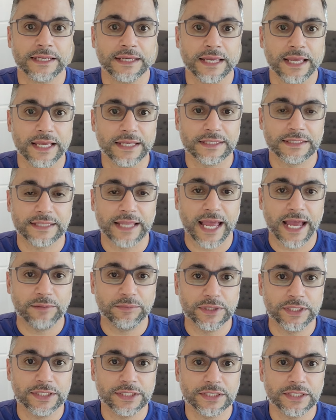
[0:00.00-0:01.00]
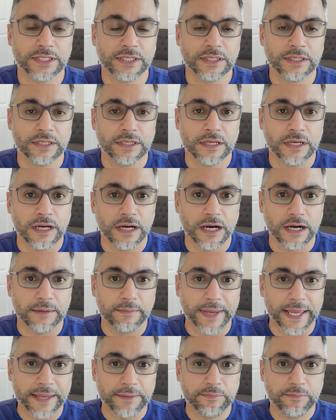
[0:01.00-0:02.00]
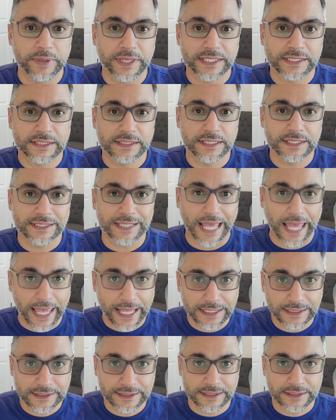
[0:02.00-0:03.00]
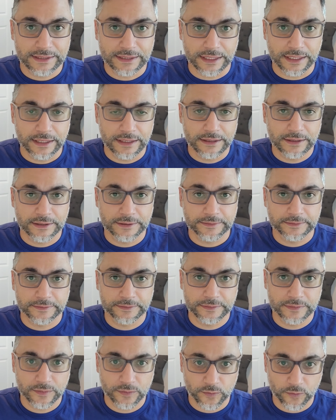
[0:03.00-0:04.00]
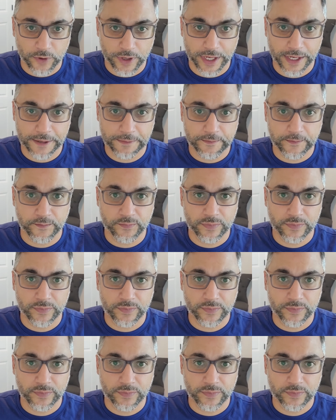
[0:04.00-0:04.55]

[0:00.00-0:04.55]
established a business entity, right?